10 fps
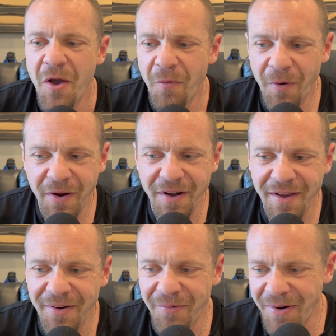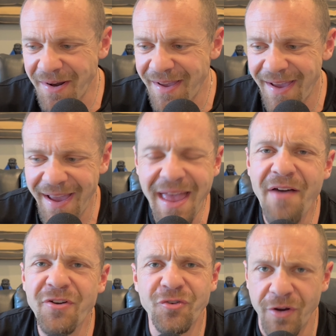we're gonna we're gonna
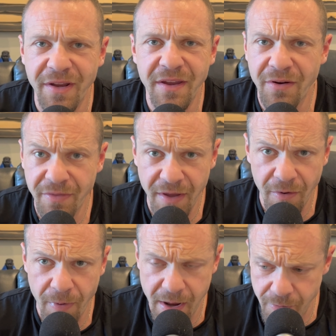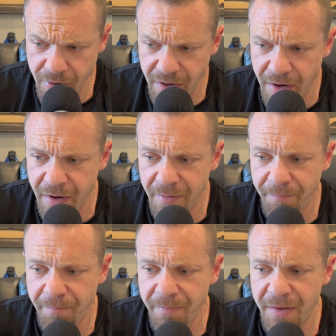have a drink here and there, right? We're gonna
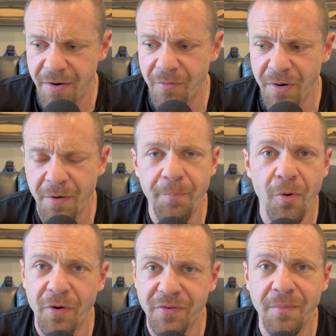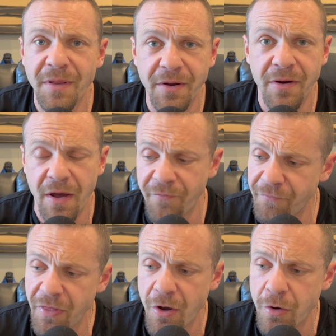you know we're gonna pour some liquor out
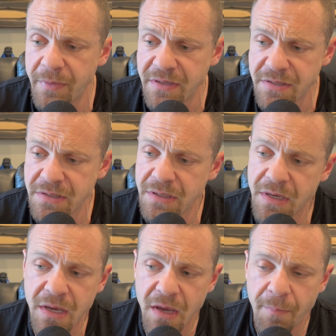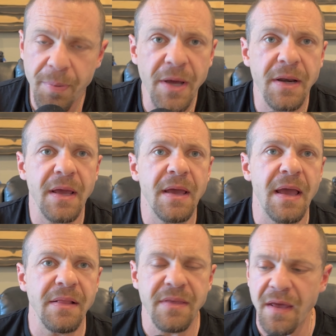for the homies, but
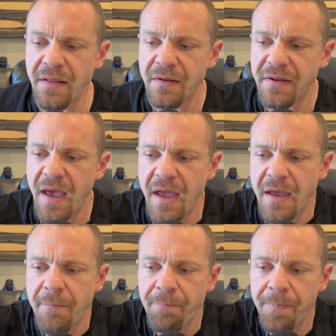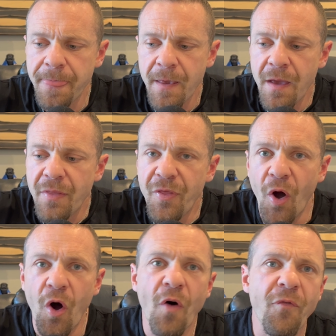at the end of the day,
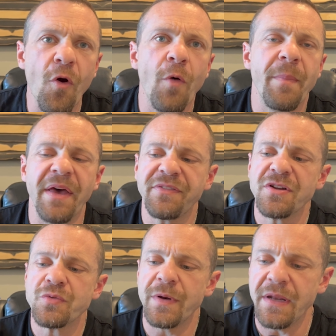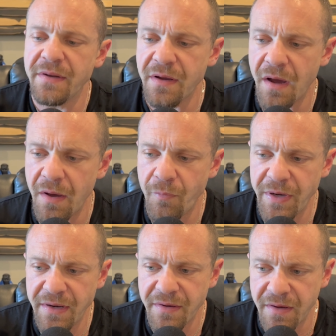the overall message we need to we
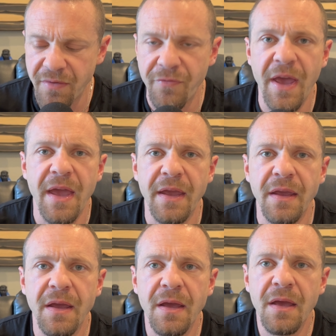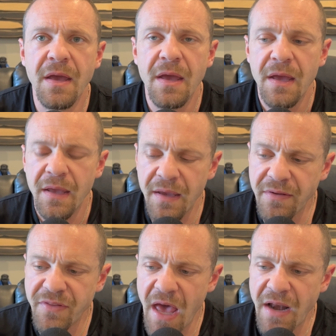need to convey
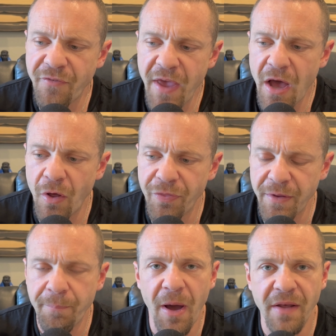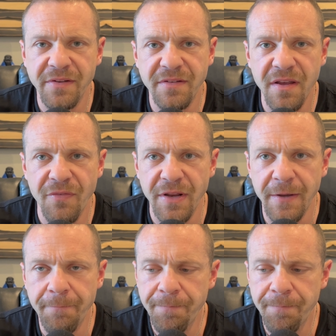is that of health and positivity.